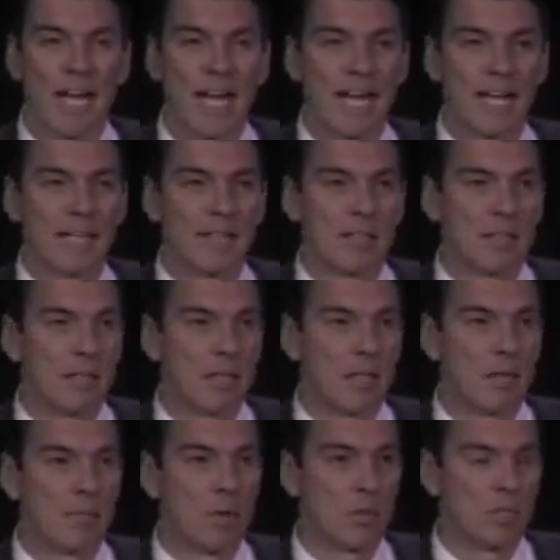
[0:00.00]
And
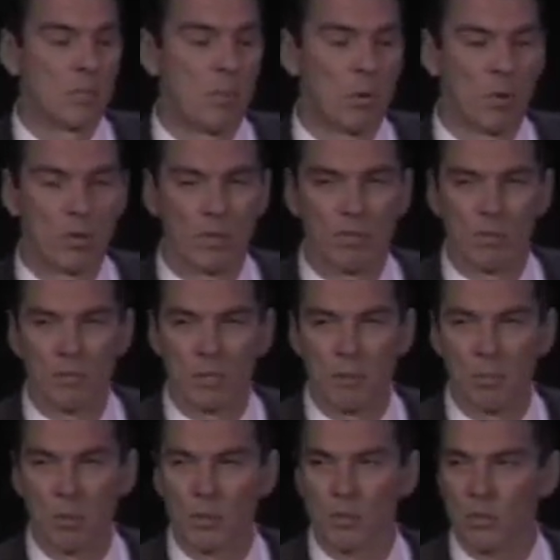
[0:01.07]
most importantly for me
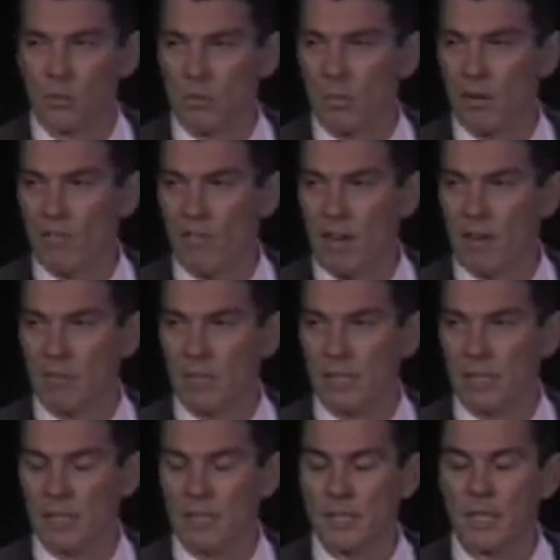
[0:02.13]
personally with my family
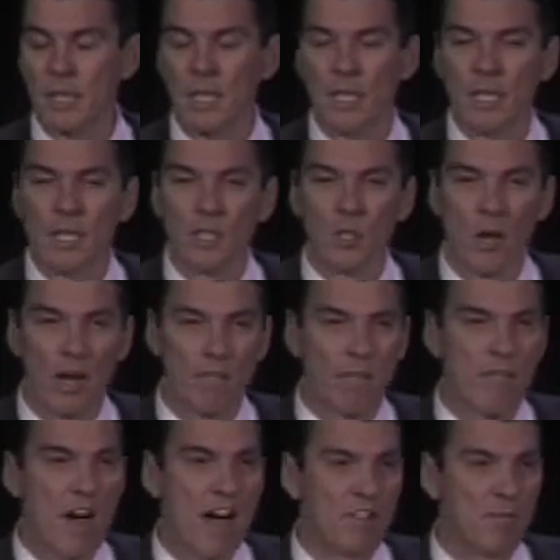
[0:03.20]
is you had
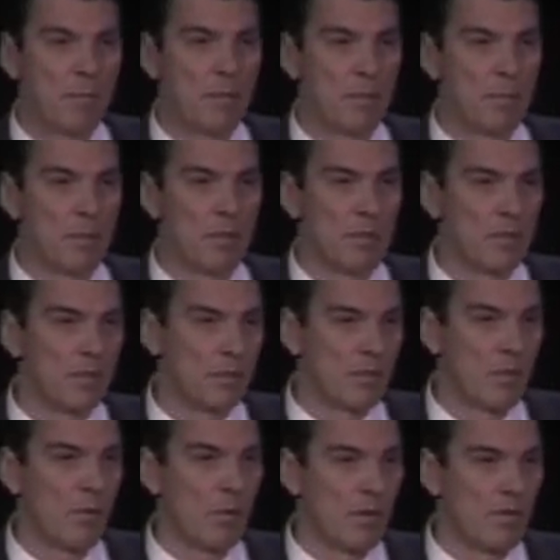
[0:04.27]
5 people,
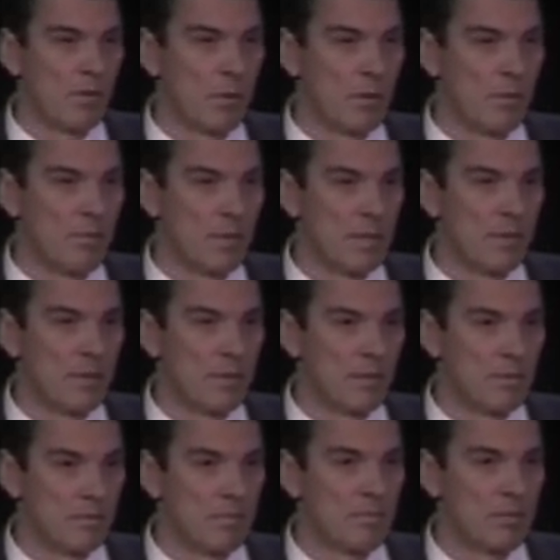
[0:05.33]
3 of them are
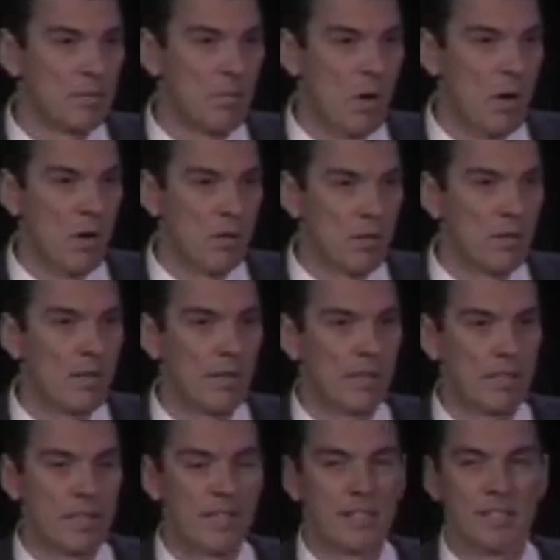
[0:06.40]
small
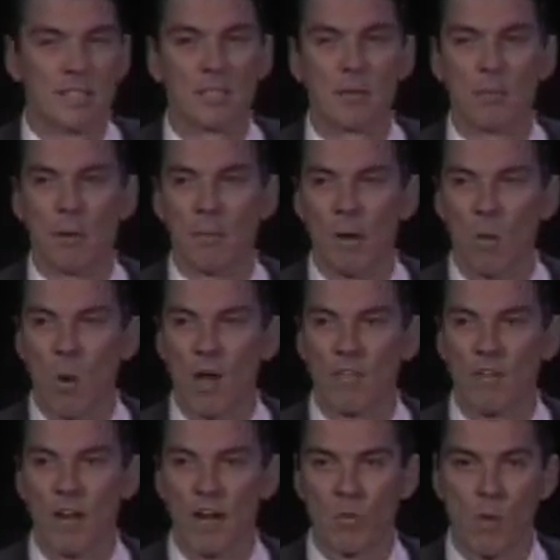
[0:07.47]
kids, but my wife
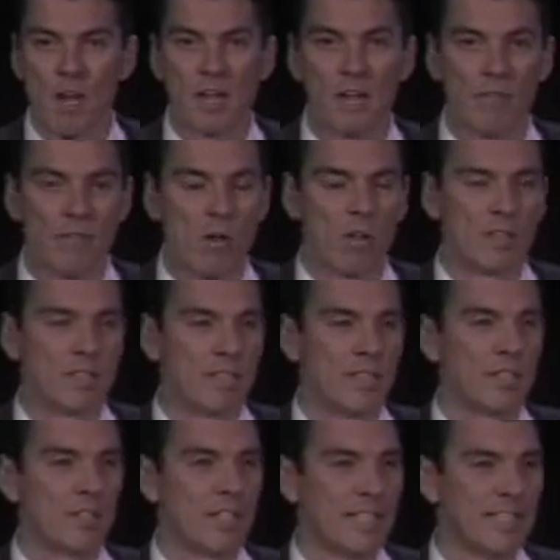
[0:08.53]
and I ready to
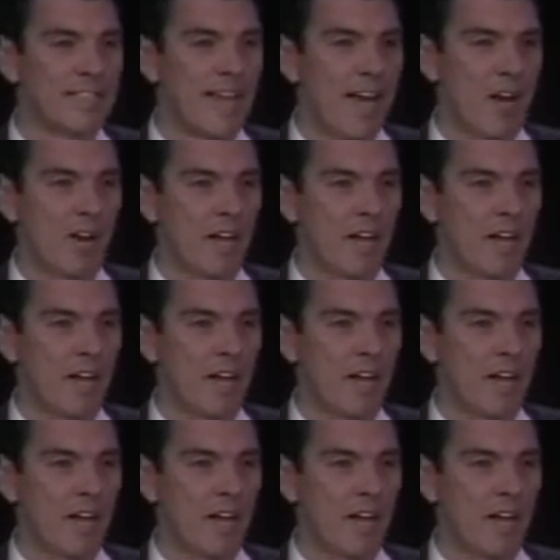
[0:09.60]
volunteer in town.